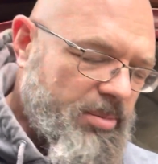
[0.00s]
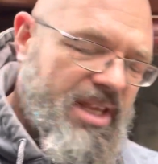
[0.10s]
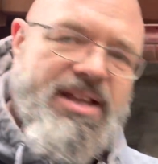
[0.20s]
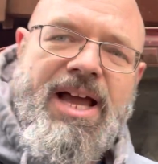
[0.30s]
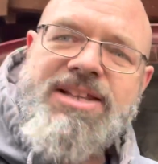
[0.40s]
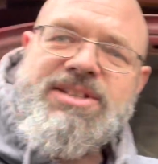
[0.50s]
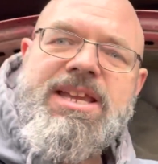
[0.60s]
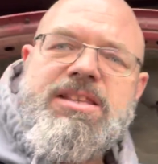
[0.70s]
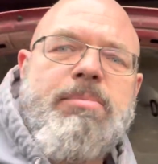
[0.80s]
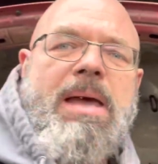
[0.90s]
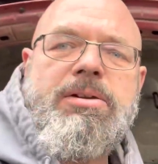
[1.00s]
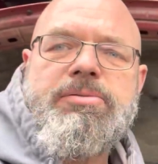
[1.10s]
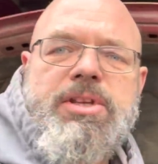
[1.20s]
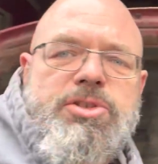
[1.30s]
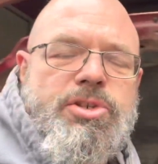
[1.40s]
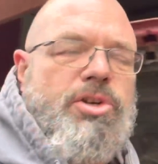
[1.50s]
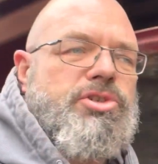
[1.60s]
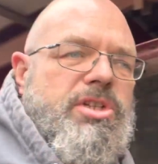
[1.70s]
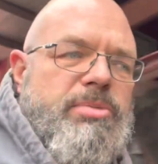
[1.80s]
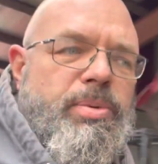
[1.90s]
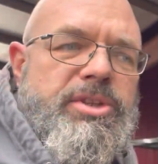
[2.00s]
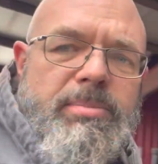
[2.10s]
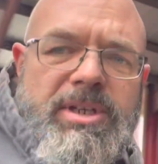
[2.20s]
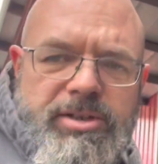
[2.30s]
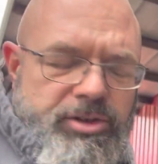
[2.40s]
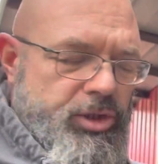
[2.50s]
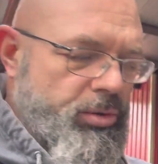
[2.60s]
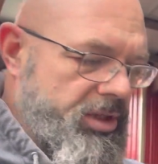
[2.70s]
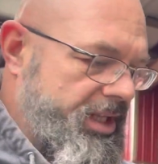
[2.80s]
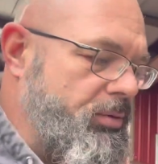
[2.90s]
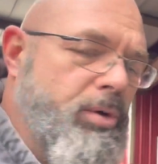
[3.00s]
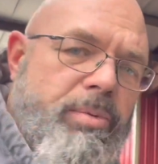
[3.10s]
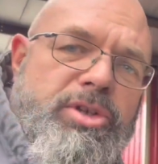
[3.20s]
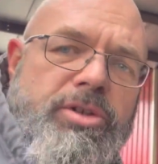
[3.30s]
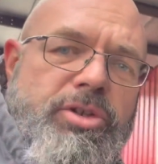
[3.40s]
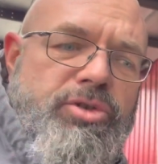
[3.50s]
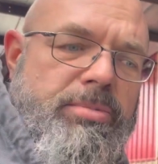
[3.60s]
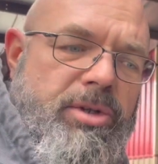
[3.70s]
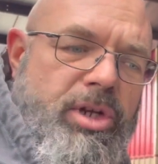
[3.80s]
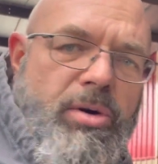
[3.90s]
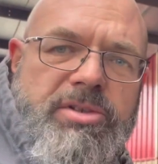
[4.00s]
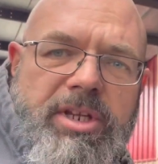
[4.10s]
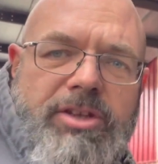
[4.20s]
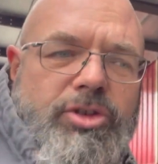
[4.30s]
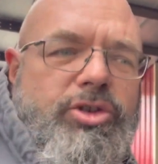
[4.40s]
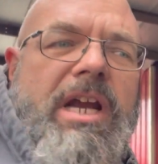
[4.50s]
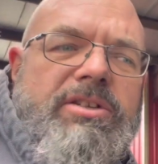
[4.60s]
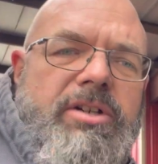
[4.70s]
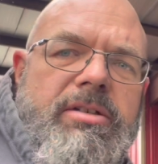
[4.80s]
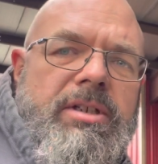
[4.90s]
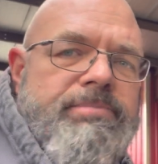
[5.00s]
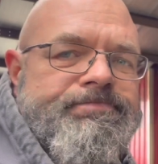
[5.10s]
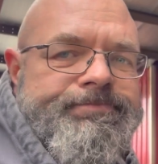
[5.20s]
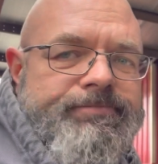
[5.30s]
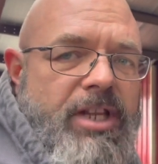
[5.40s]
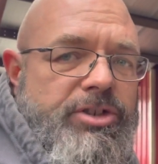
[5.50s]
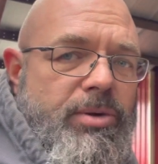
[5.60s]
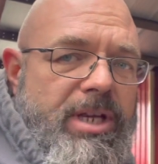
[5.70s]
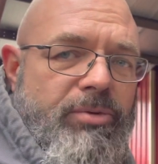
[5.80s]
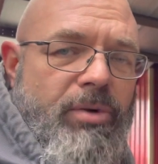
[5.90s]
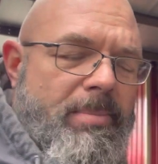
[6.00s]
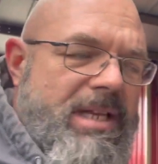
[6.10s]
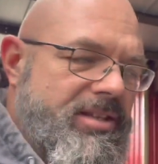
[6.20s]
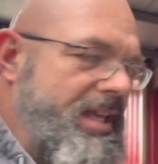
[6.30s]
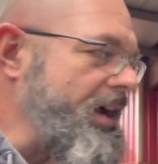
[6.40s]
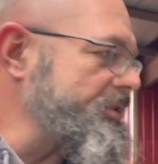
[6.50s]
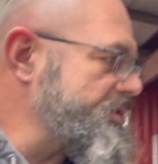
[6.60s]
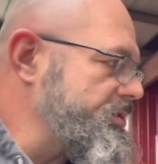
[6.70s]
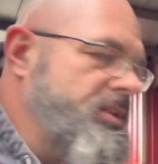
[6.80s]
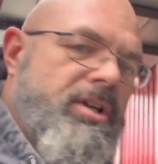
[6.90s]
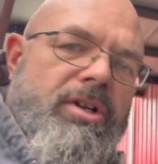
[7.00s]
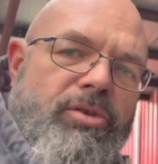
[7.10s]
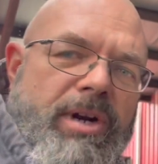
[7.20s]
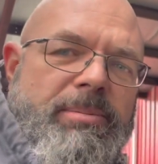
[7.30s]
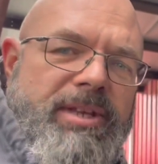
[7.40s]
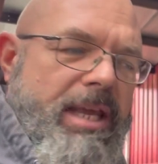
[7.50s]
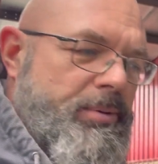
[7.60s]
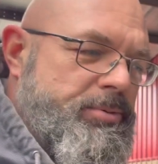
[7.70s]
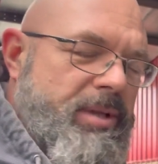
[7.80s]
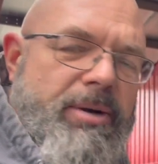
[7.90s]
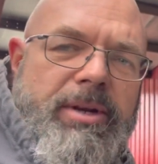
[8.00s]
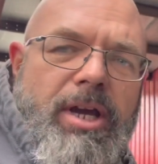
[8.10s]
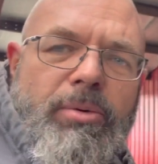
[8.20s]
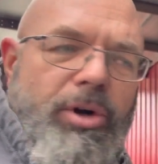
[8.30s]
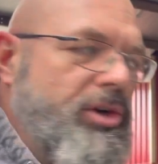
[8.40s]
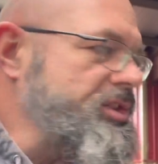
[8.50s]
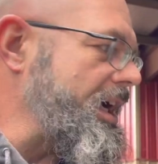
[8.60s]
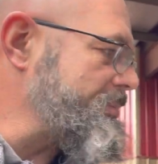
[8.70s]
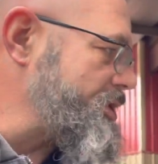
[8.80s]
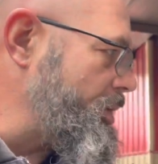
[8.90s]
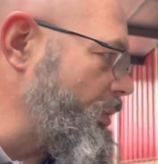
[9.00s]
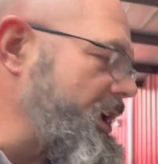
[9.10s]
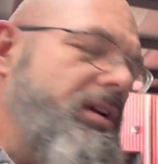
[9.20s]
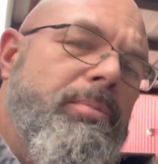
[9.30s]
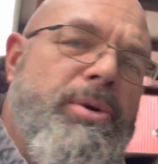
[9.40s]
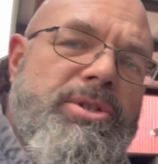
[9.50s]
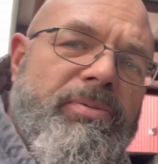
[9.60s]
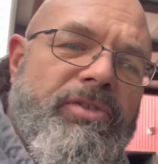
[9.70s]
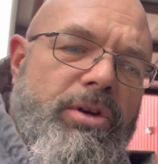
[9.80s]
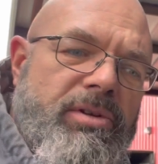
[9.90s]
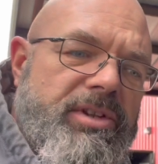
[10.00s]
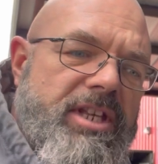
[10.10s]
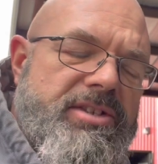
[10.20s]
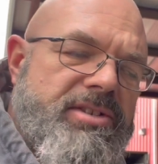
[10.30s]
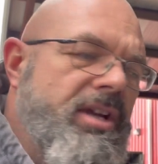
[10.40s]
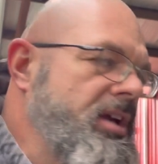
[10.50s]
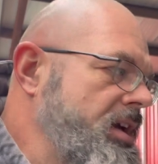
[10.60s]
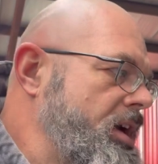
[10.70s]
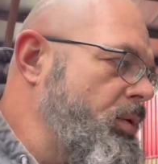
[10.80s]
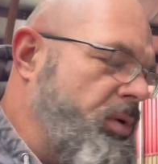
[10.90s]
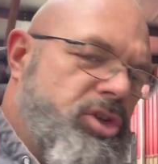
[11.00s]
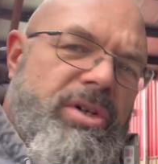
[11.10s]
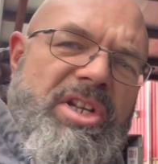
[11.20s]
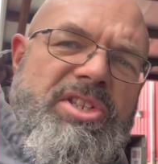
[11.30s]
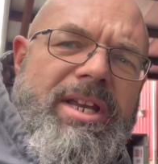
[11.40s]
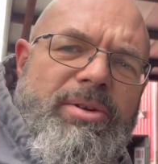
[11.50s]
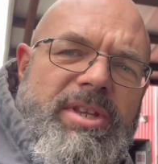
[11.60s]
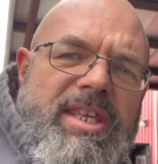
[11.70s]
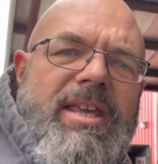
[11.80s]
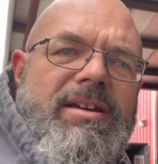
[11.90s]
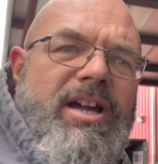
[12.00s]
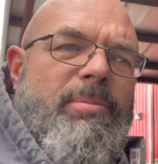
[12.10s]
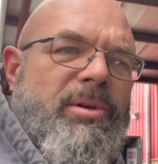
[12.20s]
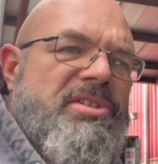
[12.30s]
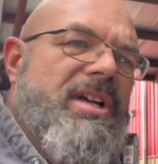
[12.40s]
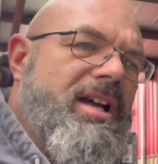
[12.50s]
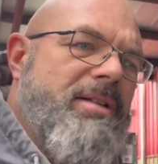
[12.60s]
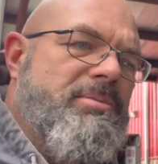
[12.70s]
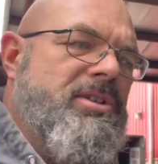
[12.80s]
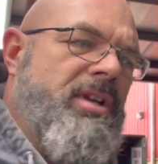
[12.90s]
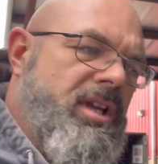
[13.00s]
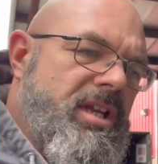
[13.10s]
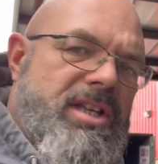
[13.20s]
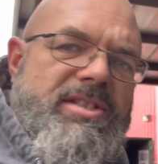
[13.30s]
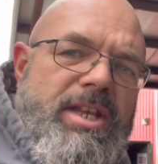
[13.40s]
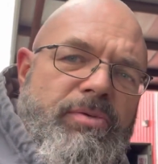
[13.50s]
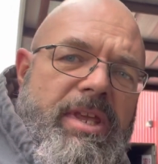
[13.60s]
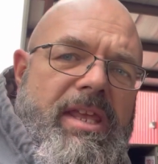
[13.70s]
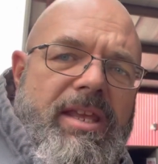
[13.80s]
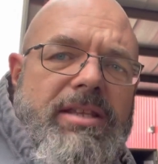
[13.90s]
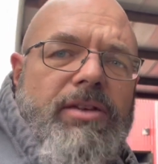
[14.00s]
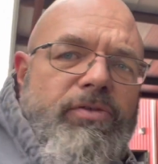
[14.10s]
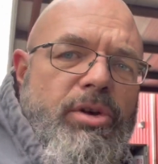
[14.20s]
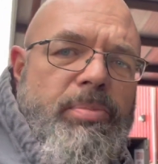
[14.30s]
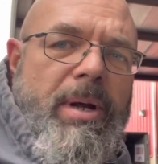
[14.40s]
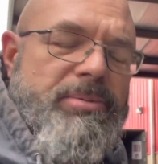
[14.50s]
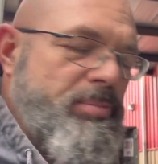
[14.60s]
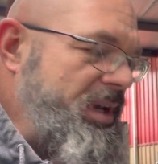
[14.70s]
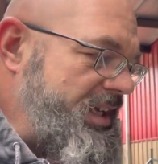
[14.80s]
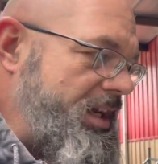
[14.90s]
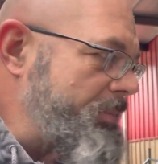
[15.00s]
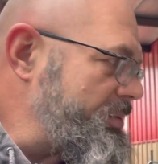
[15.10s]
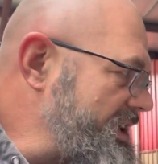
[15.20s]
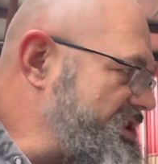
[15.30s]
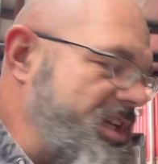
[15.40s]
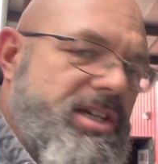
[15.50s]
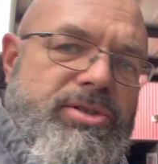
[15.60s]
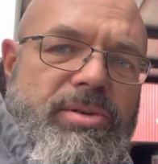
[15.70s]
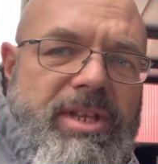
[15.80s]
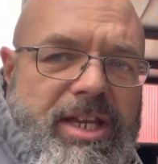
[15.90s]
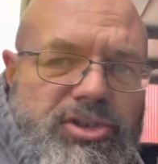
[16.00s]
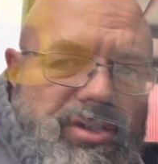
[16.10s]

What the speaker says: me. I had taken them out of the excursion to put them into the dually when we took the trip to New York to get the tractor. So I had to run back to the house, grab the cables. But there we go, we're hooked up. So we're gonna put some fuel in this. We're gonna try to cycle the key a couple of times, see if we can get the fuel pump to pick it up and send it to the engine.